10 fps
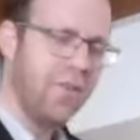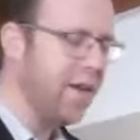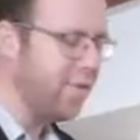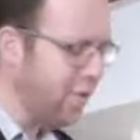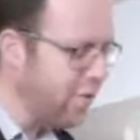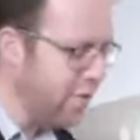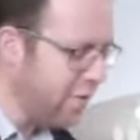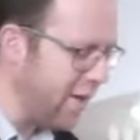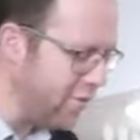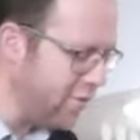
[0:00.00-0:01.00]
So again, it's
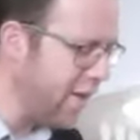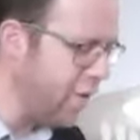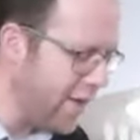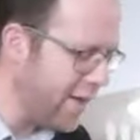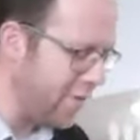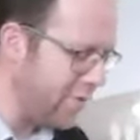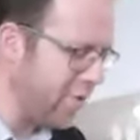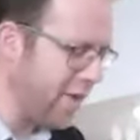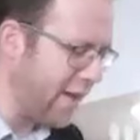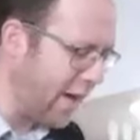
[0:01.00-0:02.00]
not directly our
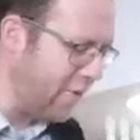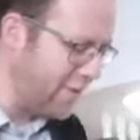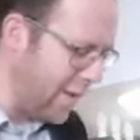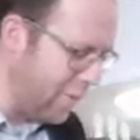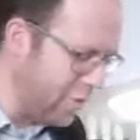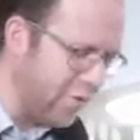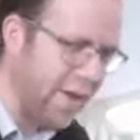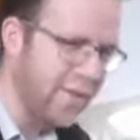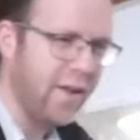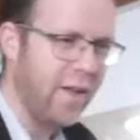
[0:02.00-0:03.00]
sugya now. It is somewhat
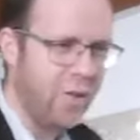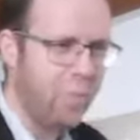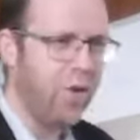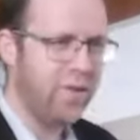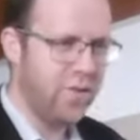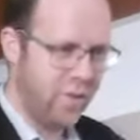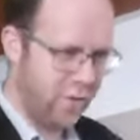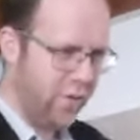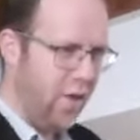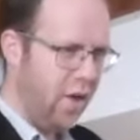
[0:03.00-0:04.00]
related. Like, the point is
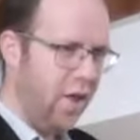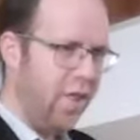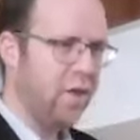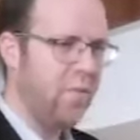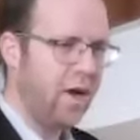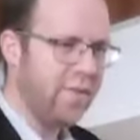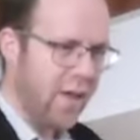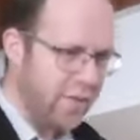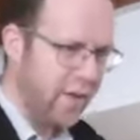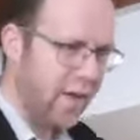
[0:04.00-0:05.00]
this. The Gemara
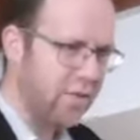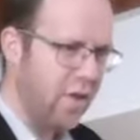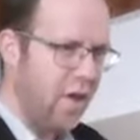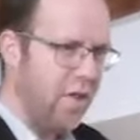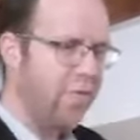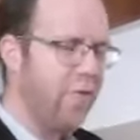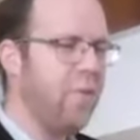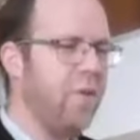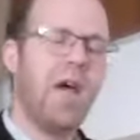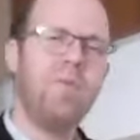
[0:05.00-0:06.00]
tells us that
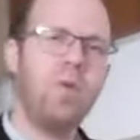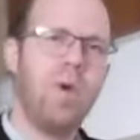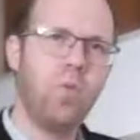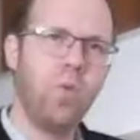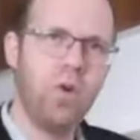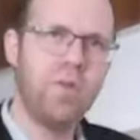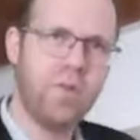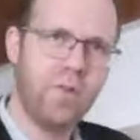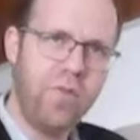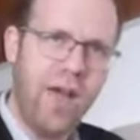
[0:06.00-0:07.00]
from the time you add
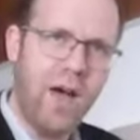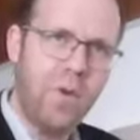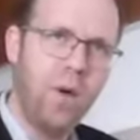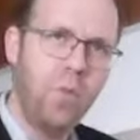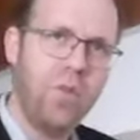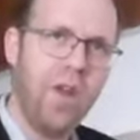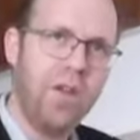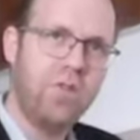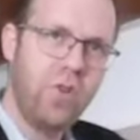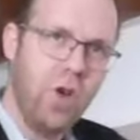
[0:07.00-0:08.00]
water to flour, within
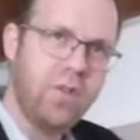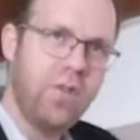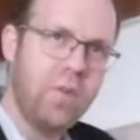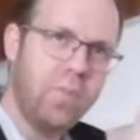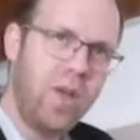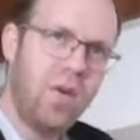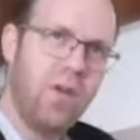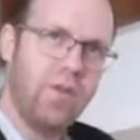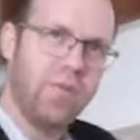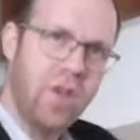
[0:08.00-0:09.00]
a certain
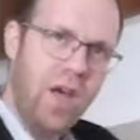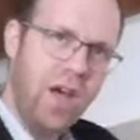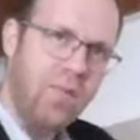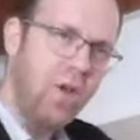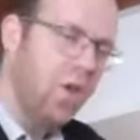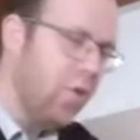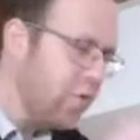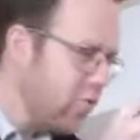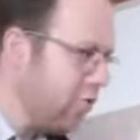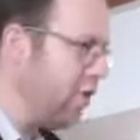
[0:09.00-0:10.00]
period of time,
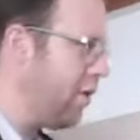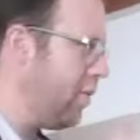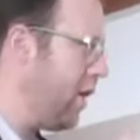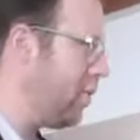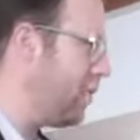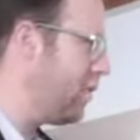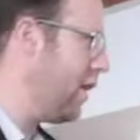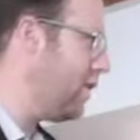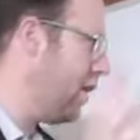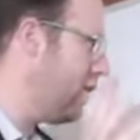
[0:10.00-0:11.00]
which we're generally machmir to
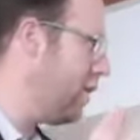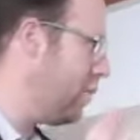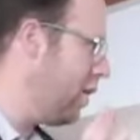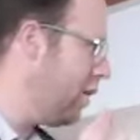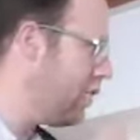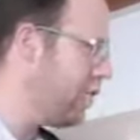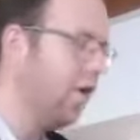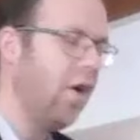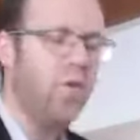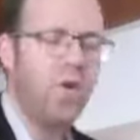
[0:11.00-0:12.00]
say is 18 minutes,
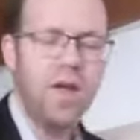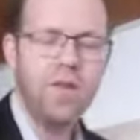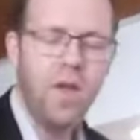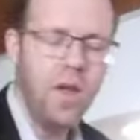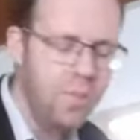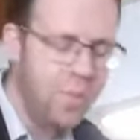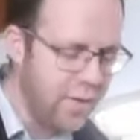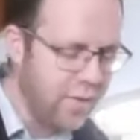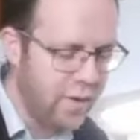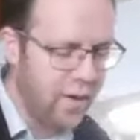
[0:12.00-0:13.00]
right?
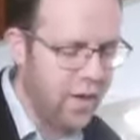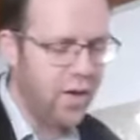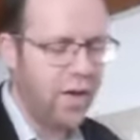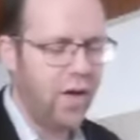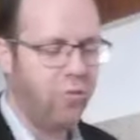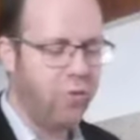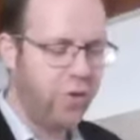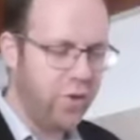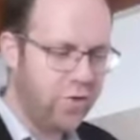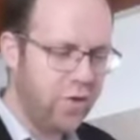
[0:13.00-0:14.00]
But
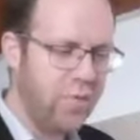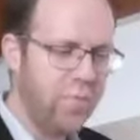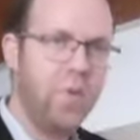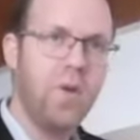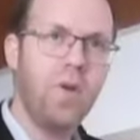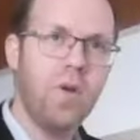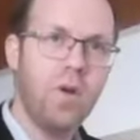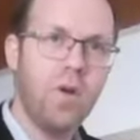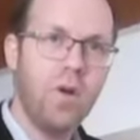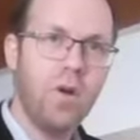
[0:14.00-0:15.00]
for the certain... Matzah was
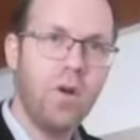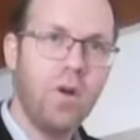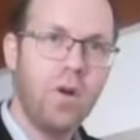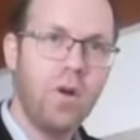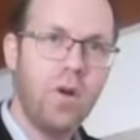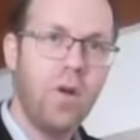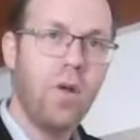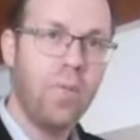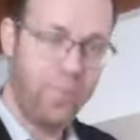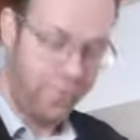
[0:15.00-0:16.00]
baked.
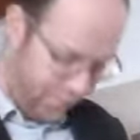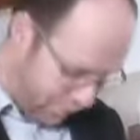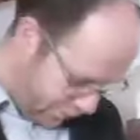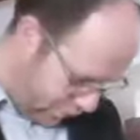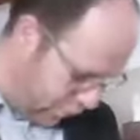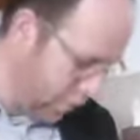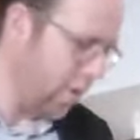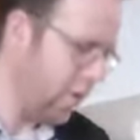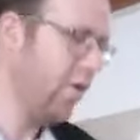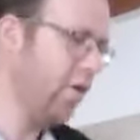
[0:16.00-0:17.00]
And then they add
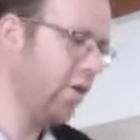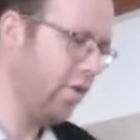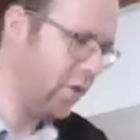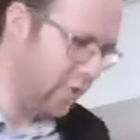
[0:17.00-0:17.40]
water to...